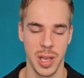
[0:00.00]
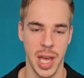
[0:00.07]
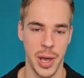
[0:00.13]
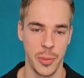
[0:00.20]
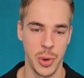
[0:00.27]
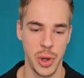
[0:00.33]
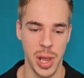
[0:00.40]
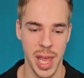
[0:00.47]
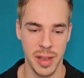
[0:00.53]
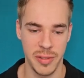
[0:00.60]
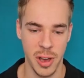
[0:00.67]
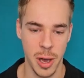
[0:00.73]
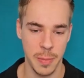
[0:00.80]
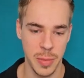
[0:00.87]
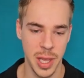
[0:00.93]
I will
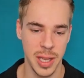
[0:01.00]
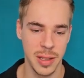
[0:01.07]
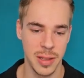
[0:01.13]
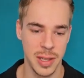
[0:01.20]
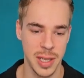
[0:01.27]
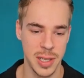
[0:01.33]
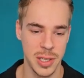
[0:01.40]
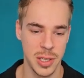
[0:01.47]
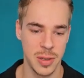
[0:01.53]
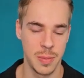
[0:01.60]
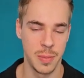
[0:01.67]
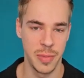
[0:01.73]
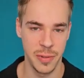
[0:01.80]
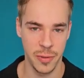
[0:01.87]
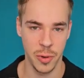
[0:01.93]
have updated this
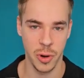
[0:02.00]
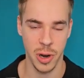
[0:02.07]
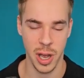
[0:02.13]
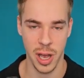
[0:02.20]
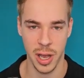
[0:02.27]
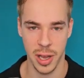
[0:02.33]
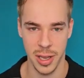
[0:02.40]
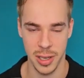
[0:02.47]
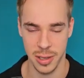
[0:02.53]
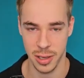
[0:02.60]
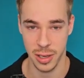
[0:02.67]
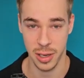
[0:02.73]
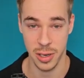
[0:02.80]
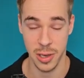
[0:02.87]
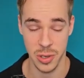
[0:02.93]
before I
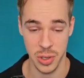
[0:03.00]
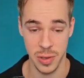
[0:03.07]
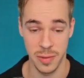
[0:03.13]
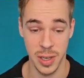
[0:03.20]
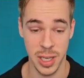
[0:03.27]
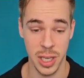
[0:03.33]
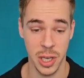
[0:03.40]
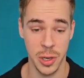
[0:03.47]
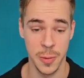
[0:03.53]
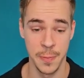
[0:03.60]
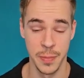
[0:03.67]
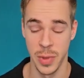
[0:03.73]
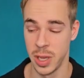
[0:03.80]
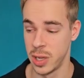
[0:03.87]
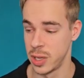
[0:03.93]
launch the video,
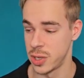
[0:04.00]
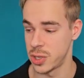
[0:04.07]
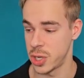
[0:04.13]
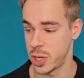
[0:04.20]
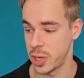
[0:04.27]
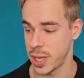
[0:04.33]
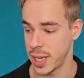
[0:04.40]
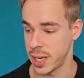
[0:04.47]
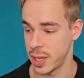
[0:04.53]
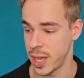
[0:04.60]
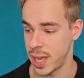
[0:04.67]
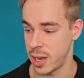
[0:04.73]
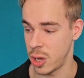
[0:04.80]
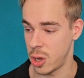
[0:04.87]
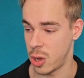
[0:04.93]
so you can
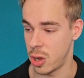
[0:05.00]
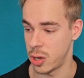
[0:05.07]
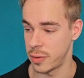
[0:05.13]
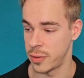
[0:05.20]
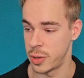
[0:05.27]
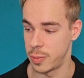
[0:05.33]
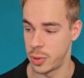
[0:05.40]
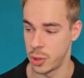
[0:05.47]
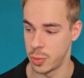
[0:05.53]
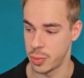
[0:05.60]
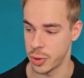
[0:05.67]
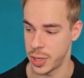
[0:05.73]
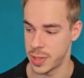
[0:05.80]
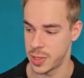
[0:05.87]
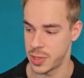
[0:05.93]
get all of the
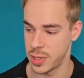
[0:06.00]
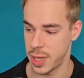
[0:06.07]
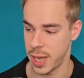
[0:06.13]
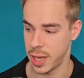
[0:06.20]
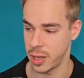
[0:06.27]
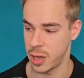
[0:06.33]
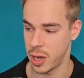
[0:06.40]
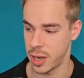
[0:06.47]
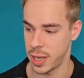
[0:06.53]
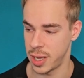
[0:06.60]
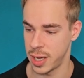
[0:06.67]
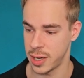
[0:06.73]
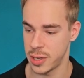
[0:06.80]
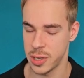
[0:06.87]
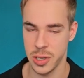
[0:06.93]
blueprints that I got
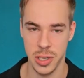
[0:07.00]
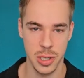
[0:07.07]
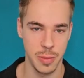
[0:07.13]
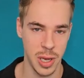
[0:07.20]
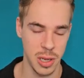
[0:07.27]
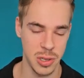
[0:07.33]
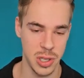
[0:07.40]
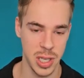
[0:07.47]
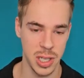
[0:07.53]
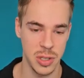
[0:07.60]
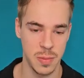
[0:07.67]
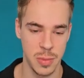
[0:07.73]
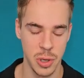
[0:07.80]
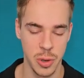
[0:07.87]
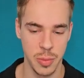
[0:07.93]
here. There's about 6
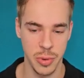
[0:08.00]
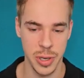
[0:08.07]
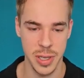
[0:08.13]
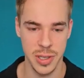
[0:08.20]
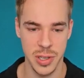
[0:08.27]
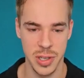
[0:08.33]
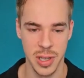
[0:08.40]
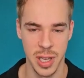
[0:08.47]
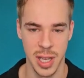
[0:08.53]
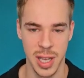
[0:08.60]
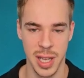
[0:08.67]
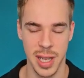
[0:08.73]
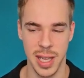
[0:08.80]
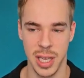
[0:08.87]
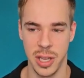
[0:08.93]
blueprints,
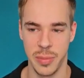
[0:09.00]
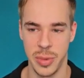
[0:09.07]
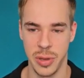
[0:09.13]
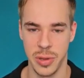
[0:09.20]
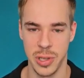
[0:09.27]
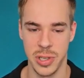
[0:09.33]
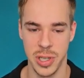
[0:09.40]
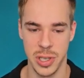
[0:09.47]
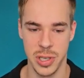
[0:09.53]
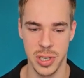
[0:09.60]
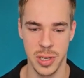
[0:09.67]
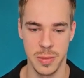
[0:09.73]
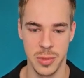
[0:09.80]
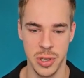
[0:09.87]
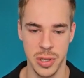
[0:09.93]
and you can build the
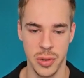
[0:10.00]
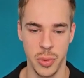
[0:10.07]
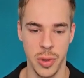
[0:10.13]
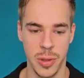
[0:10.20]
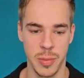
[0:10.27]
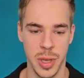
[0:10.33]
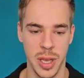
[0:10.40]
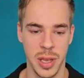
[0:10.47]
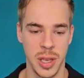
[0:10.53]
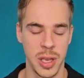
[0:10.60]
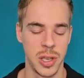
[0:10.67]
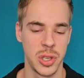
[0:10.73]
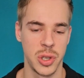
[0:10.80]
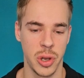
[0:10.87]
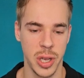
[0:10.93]
systems with me.
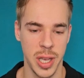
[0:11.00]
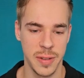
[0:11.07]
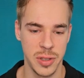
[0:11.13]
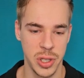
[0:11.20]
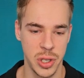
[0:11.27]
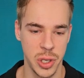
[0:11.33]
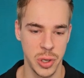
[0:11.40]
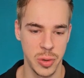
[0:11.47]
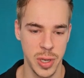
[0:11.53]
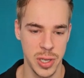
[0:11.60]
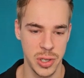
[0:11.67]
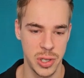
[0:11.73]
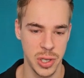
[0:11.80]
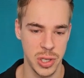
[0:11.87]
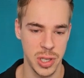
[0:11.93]
So all you have to do
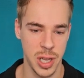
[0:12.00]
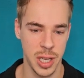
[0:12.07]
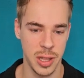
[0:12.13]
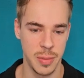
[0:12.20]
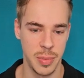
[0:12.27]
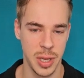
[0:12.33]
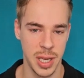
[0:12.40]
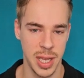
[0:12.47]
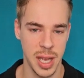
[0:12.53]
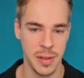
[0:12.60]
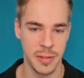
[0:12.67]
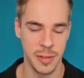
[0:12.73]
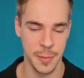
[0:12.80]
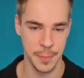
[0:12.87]
is just like the PDF,